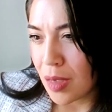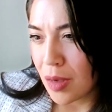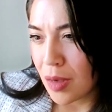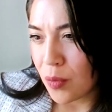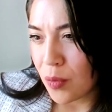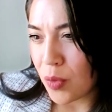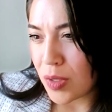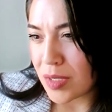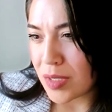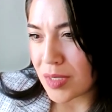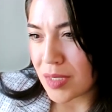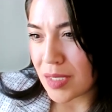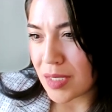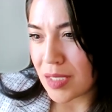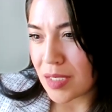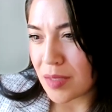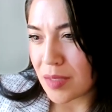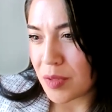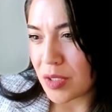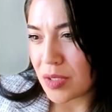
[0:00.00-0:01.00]
What is the
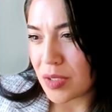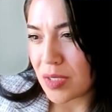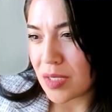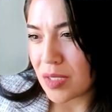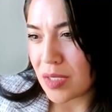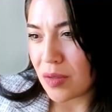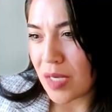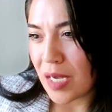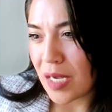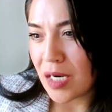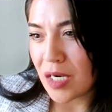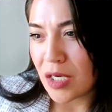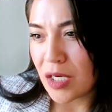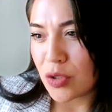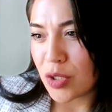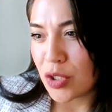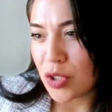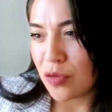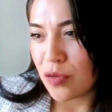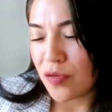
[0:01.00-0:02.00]
DWC
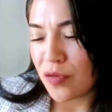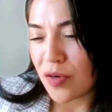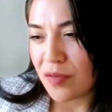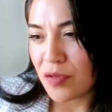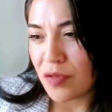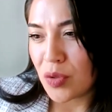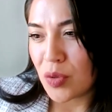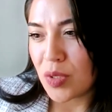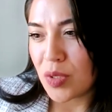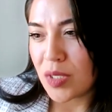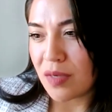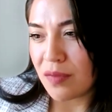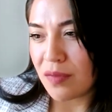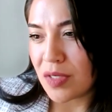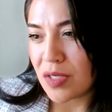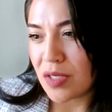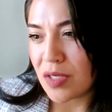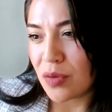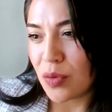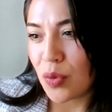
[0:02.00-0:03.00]

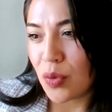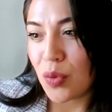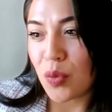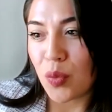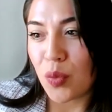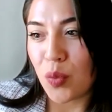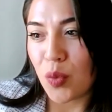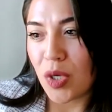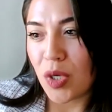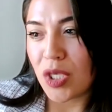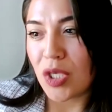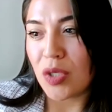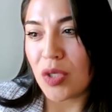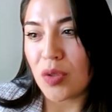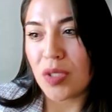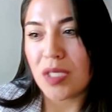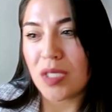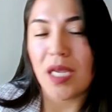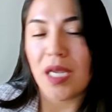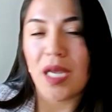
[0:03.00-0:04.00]
800-252-7031
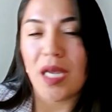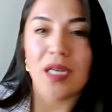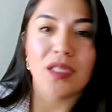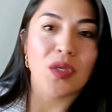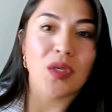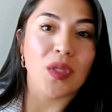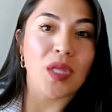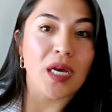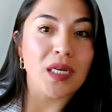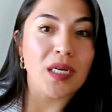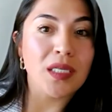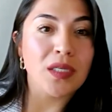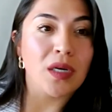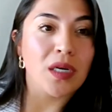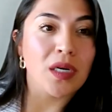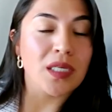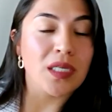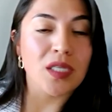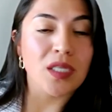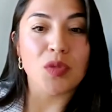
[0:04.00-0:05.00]
used again? So that is our
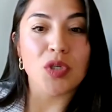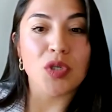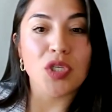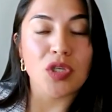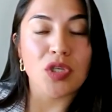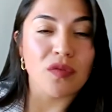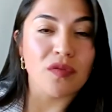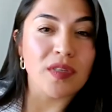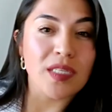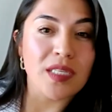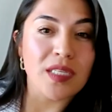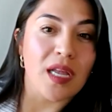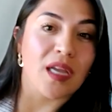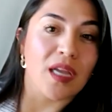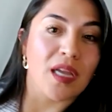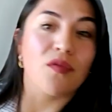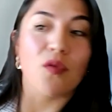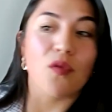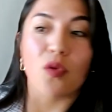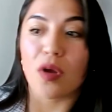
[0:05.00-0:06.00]
customer service
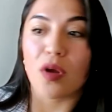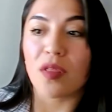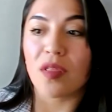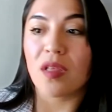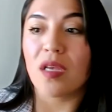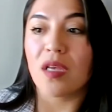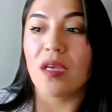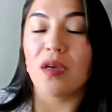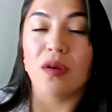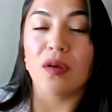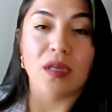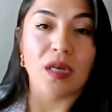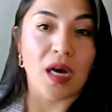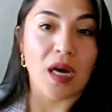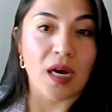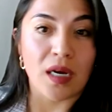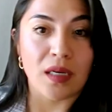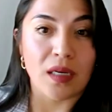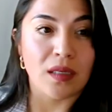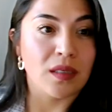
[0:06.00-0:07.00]
line for the
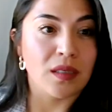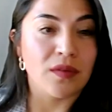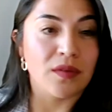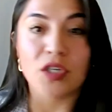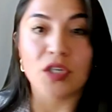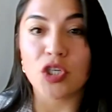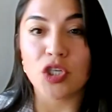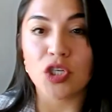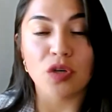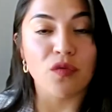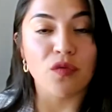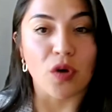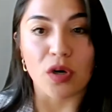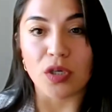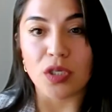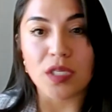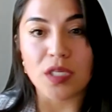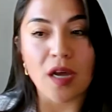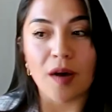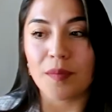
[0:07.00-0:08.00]
Division of
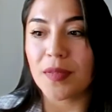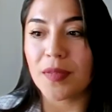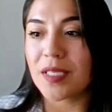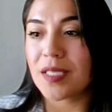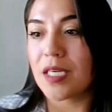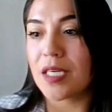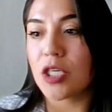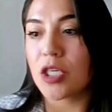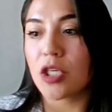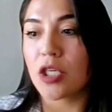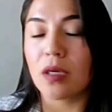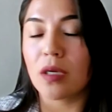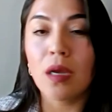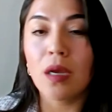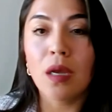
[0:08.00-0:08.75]
Workers' Compensation.